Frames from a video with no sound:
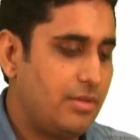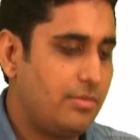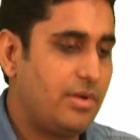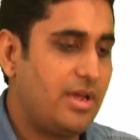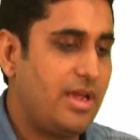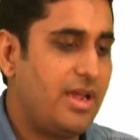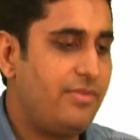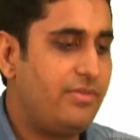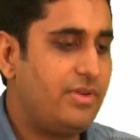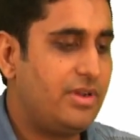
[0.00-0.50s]

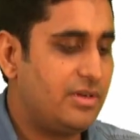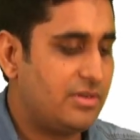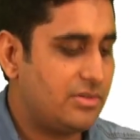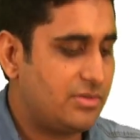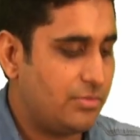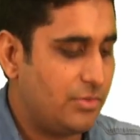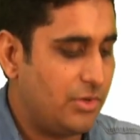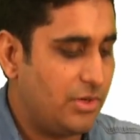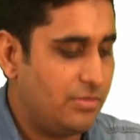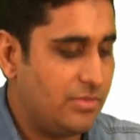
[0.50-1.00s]
I have done a
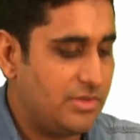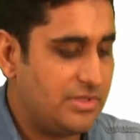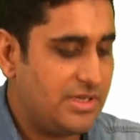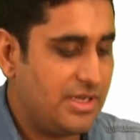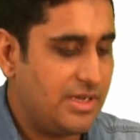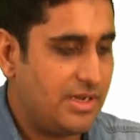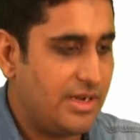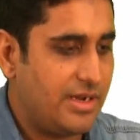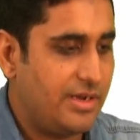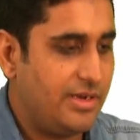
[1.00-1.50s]
small
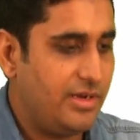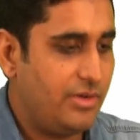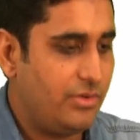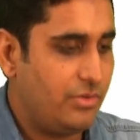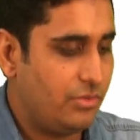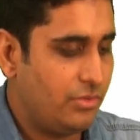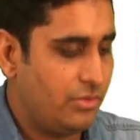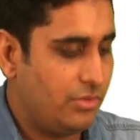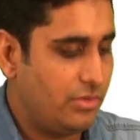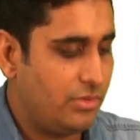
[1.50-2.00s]
mistake. I need
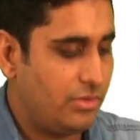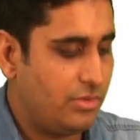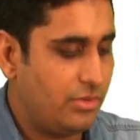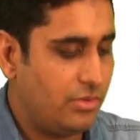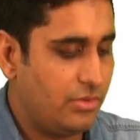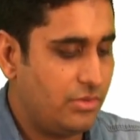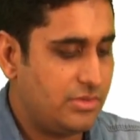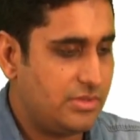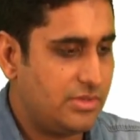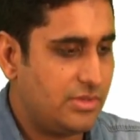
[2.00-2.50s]
to
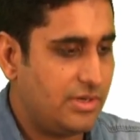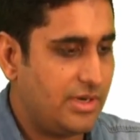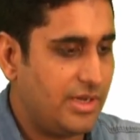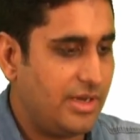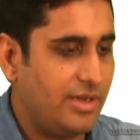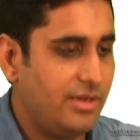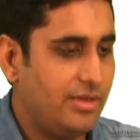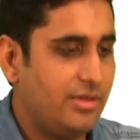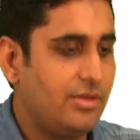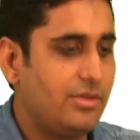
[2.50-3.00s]
close the
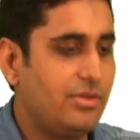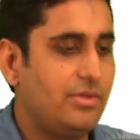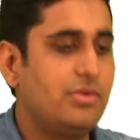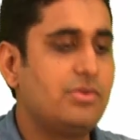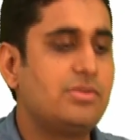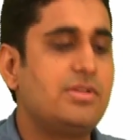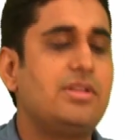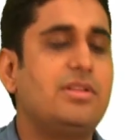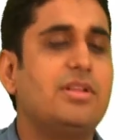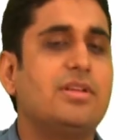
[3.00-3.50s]
tag
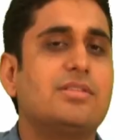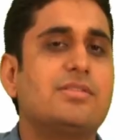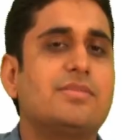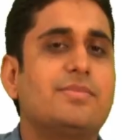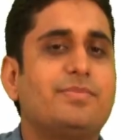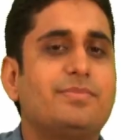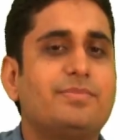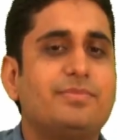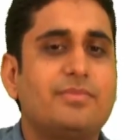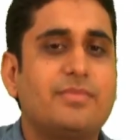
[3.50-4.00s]
using this.
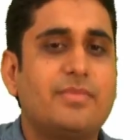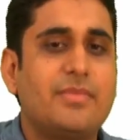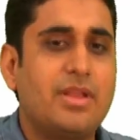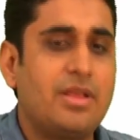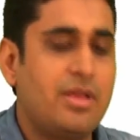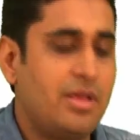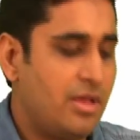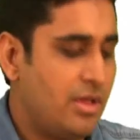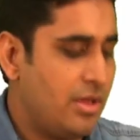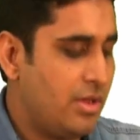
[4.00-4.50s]

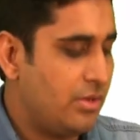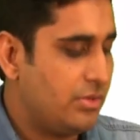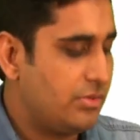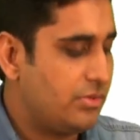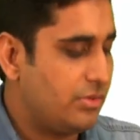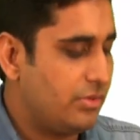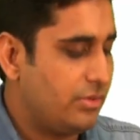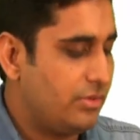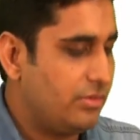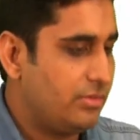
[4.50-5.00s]

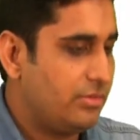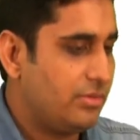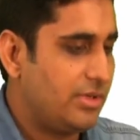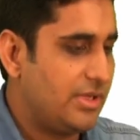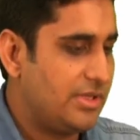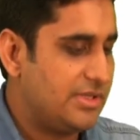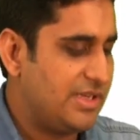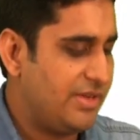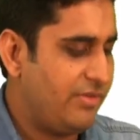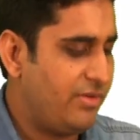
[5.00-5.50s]
So
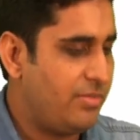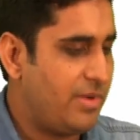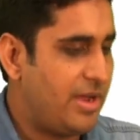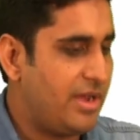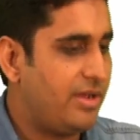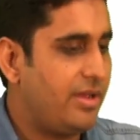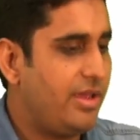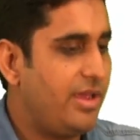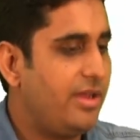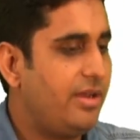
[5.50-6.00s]
I'll save it
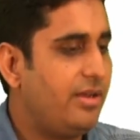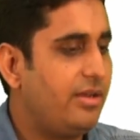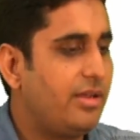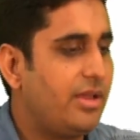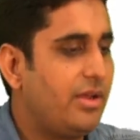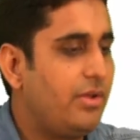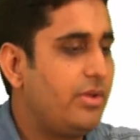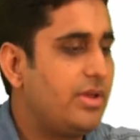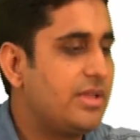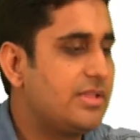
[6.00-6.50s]
back again,
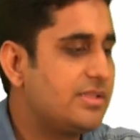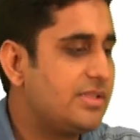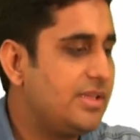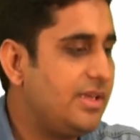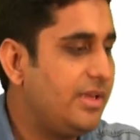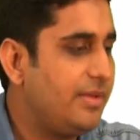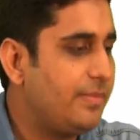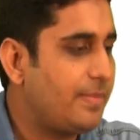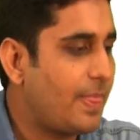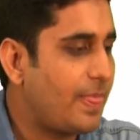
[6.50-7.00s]
and you can
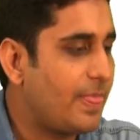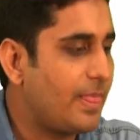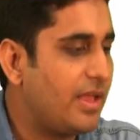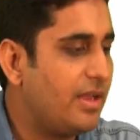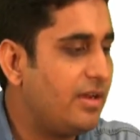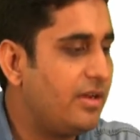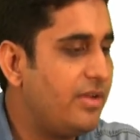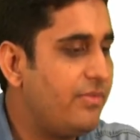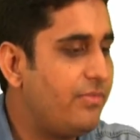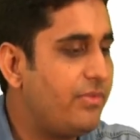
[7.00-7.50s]
see
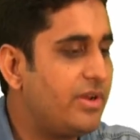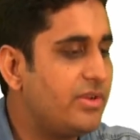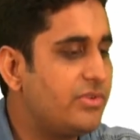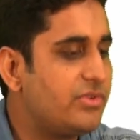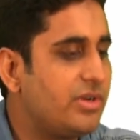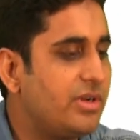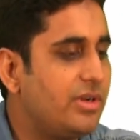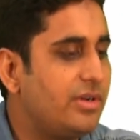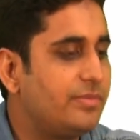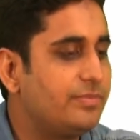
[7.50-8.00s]
I'll refresh
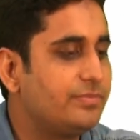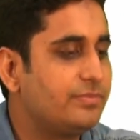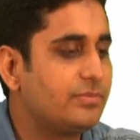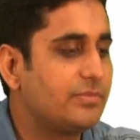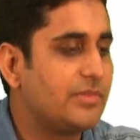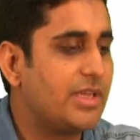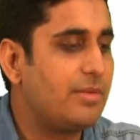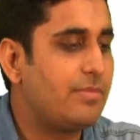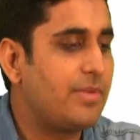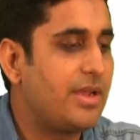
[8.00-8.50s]
it,
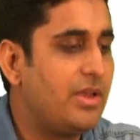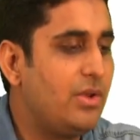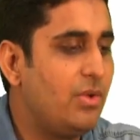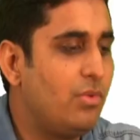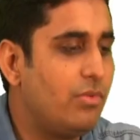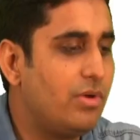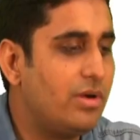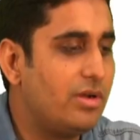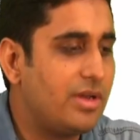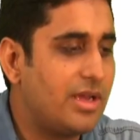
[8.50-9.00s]
and my new
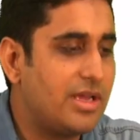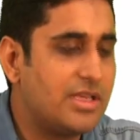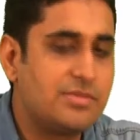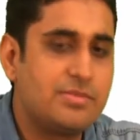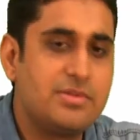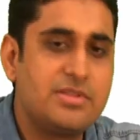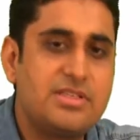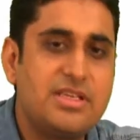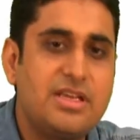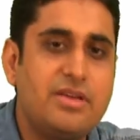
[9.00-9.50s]
work has
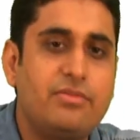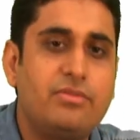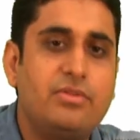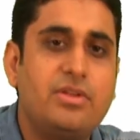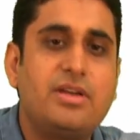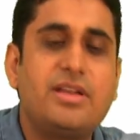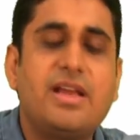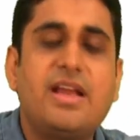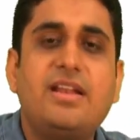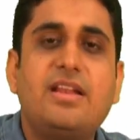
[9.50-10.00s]
been saved.
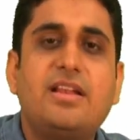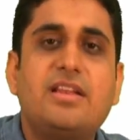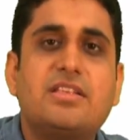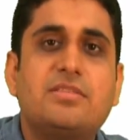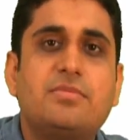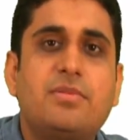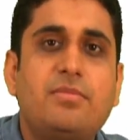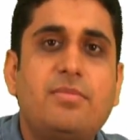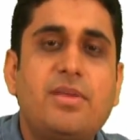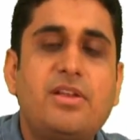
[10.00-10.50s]
The title has
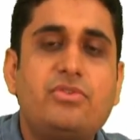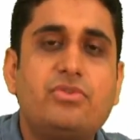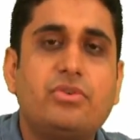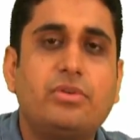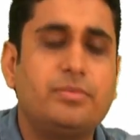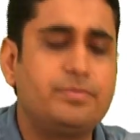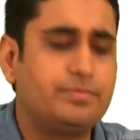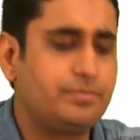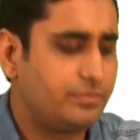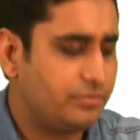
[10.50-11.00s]
been
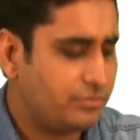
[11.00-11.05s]
mentioned.